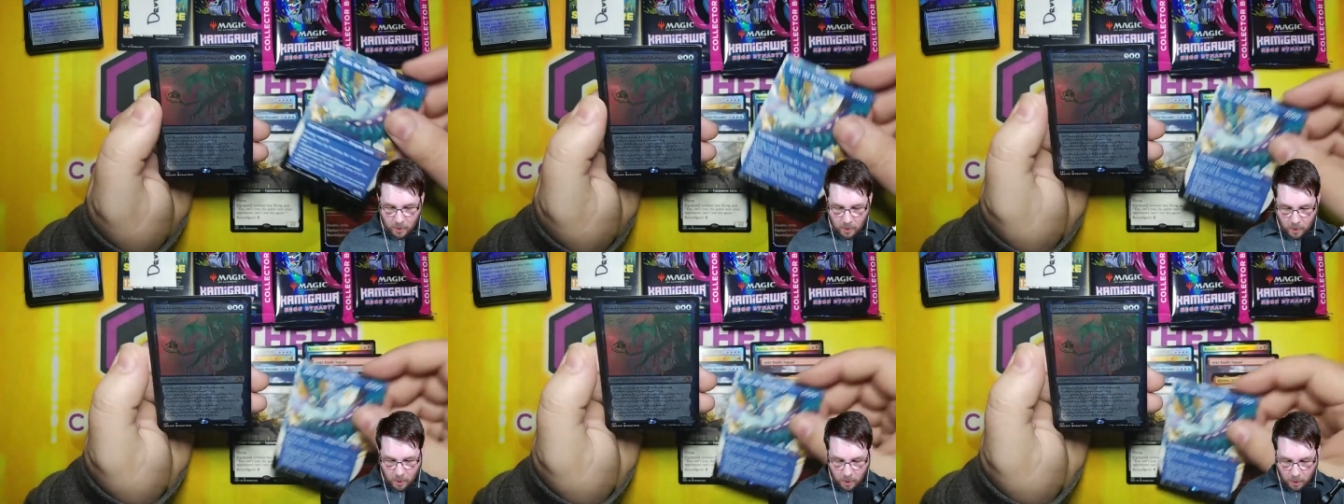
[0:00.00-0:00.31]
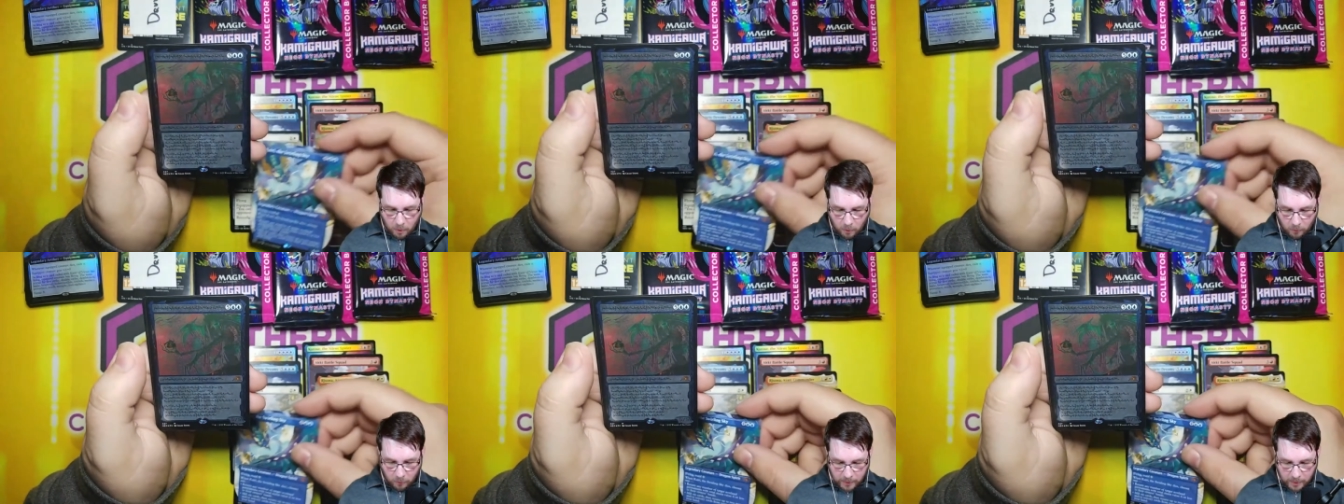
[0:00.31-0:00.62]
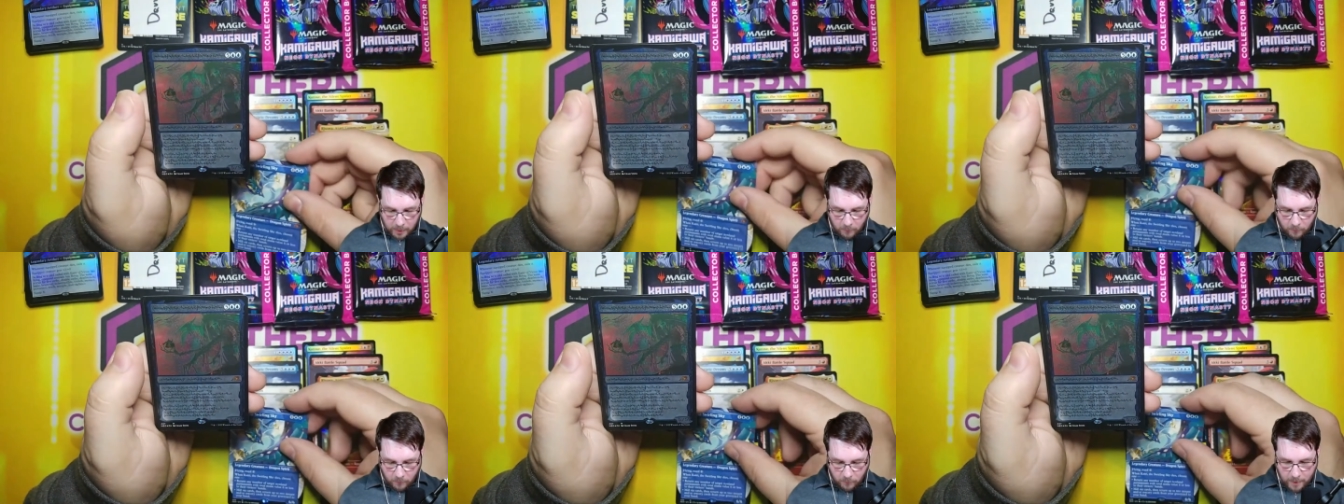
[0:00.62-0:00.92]
Oh,
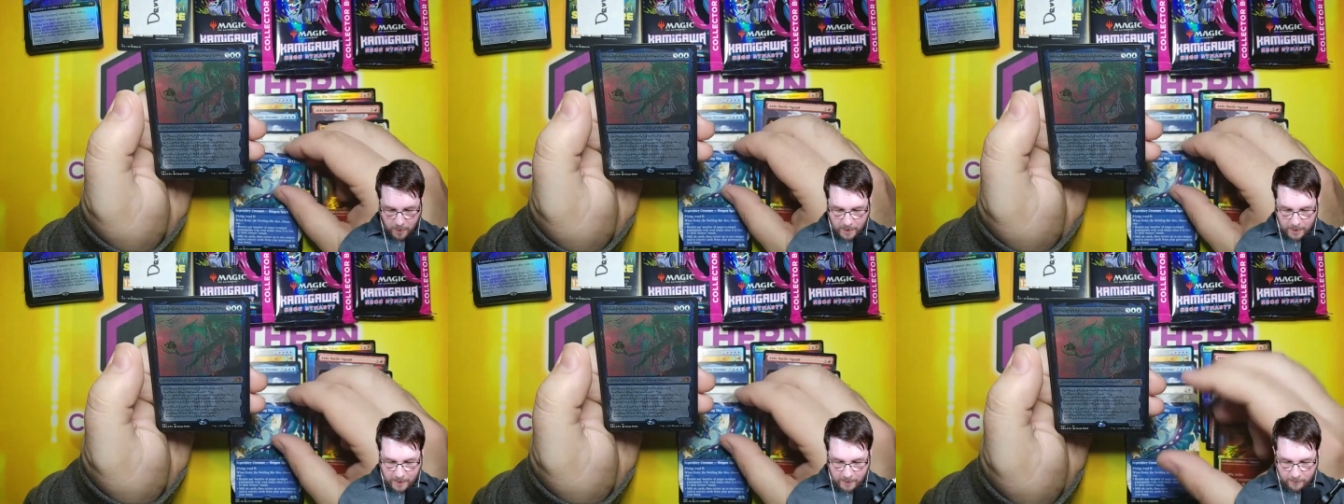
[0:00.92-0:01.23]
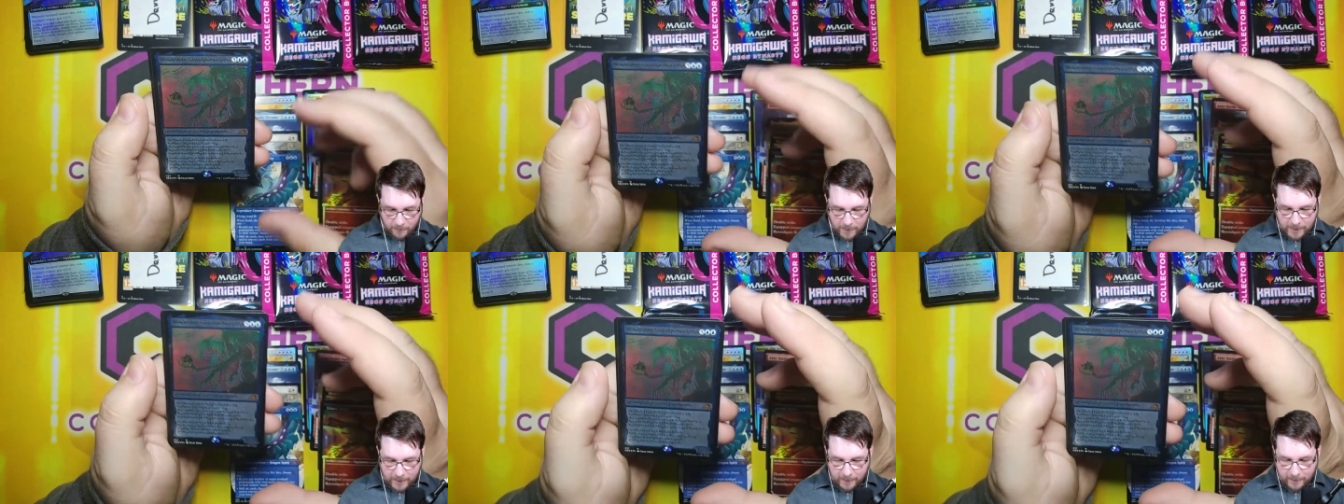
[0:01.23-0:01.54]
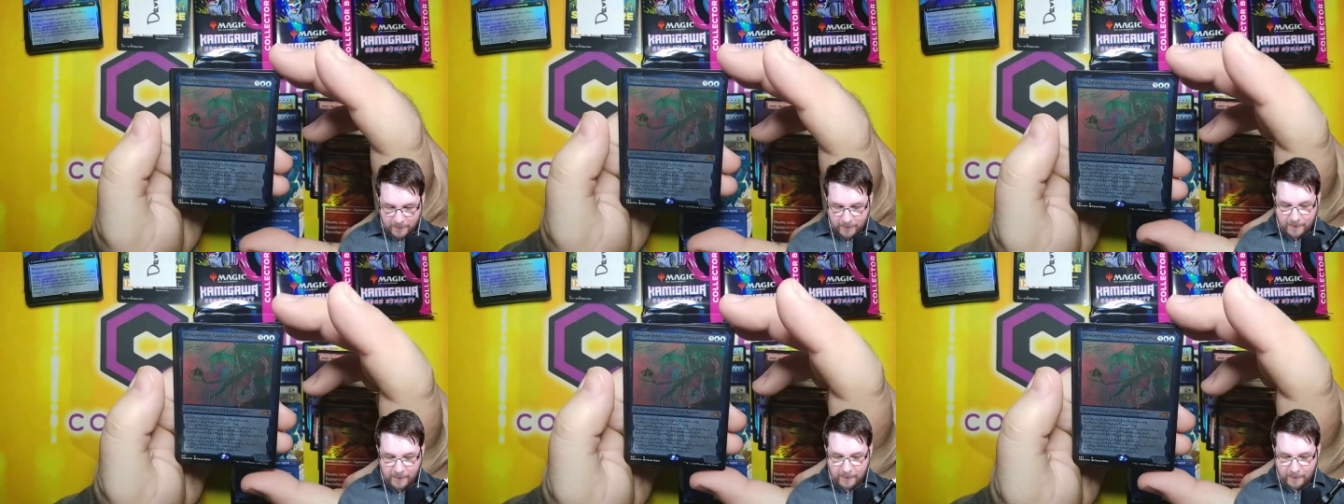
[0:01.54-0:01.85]
no way. We got
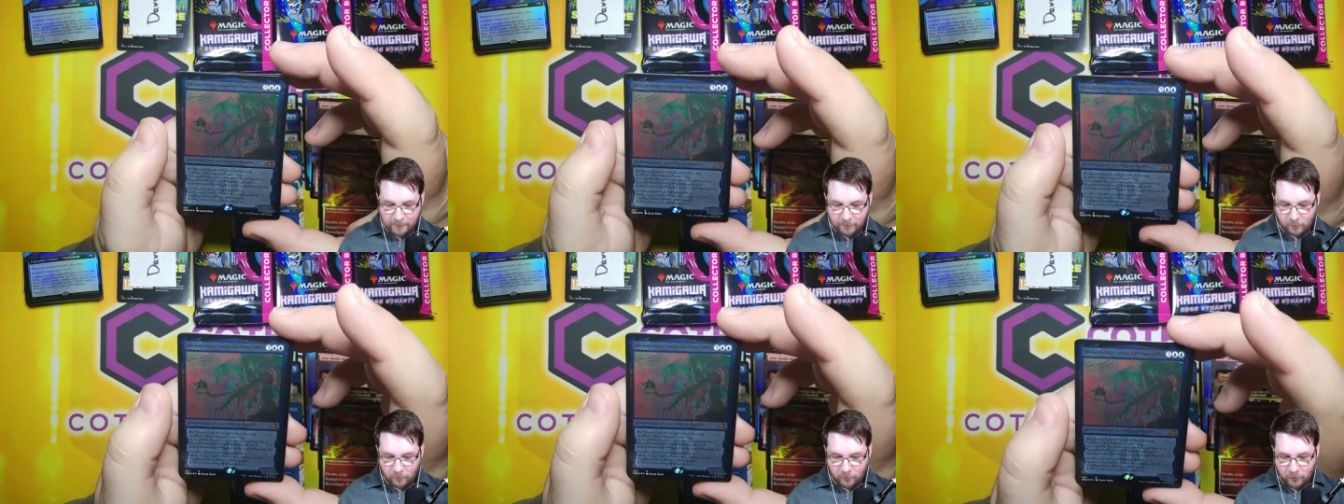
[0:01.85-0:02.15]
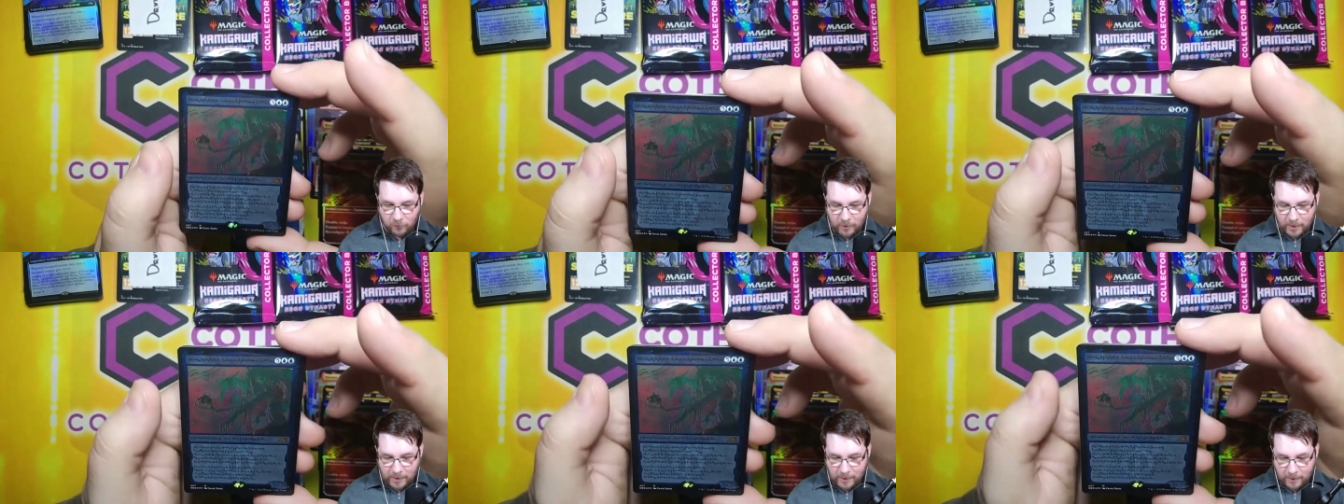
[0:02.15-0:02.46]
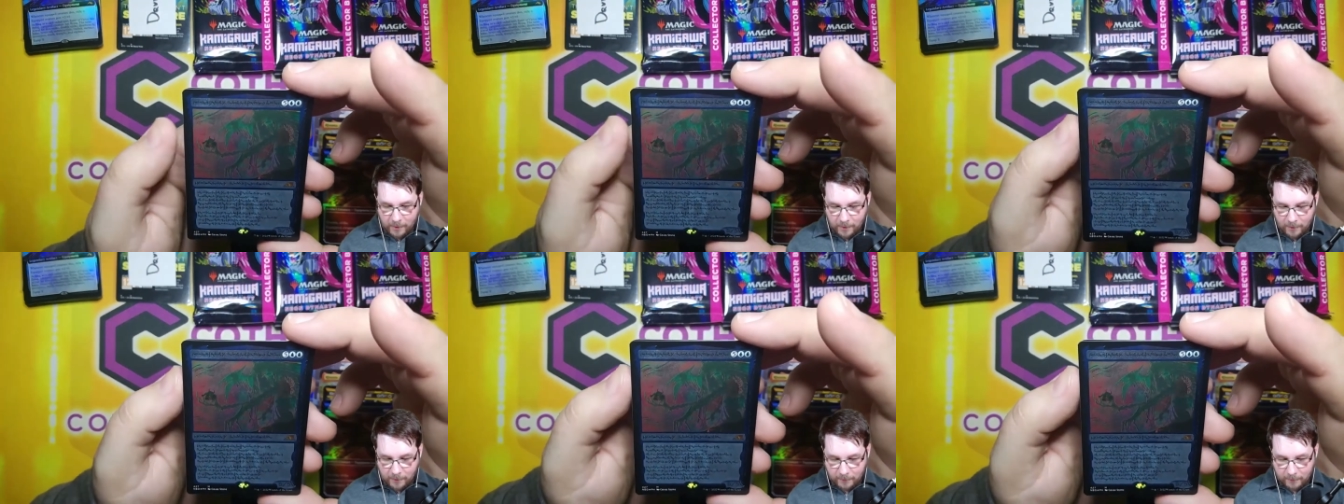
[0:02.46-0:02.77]
the Etched
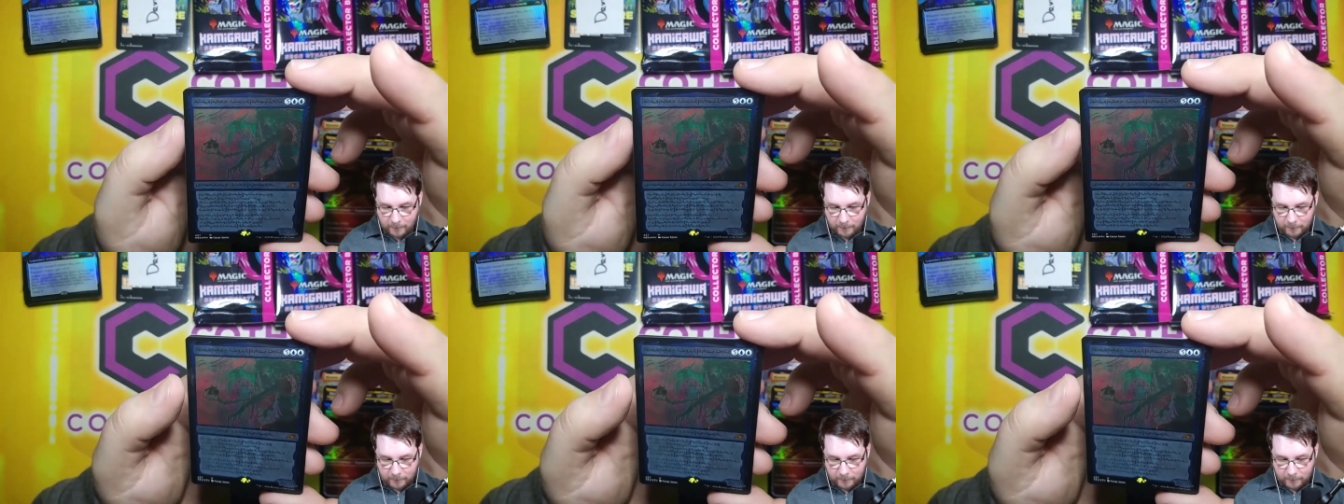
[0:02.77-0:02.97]
Jin.